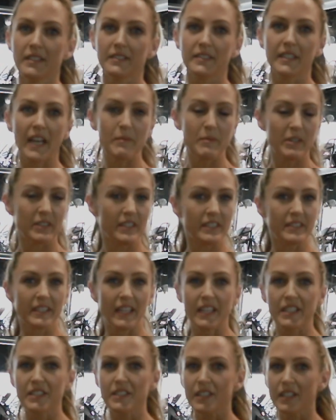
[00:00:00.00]
Time under
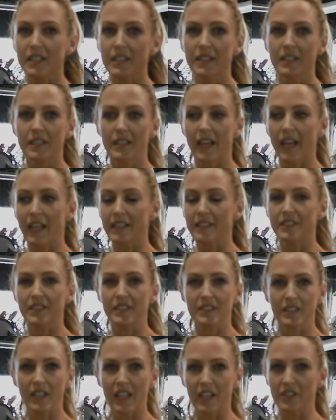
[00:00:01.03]
tension and
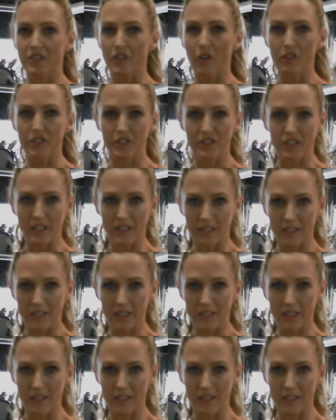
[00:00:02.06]
just exhaustion.